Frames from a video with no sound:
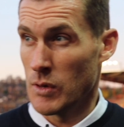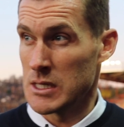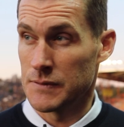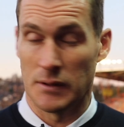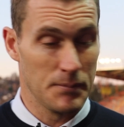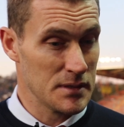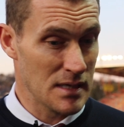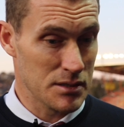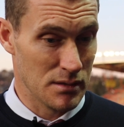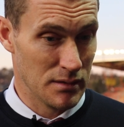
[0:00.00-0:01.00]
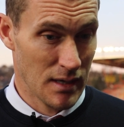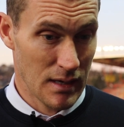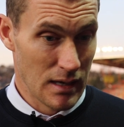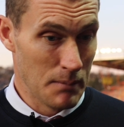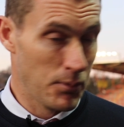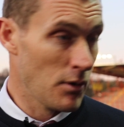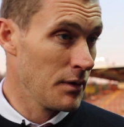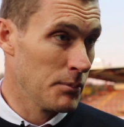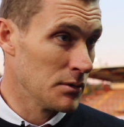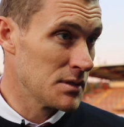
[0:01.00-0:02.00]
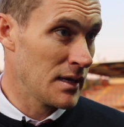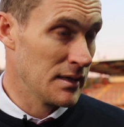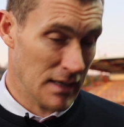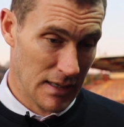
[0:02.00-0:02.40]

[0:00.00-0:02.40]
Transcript: wasteful in possession. And I'm poor on the ball today.